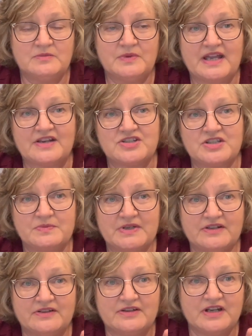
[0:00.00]
We actually
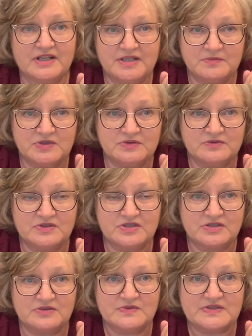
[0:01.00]
went on our honeymoon
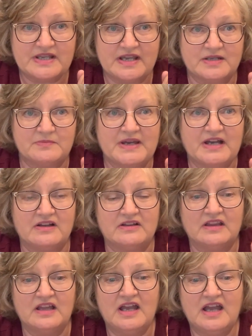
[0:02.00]
to
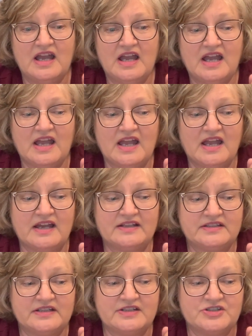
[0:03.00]
Sanibel,
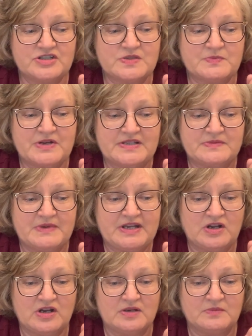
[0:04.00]
and it just breaks my
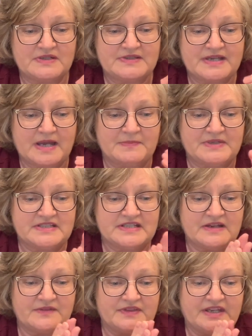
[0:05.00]
heart what's happened
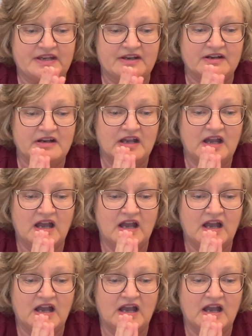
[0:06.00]
down there.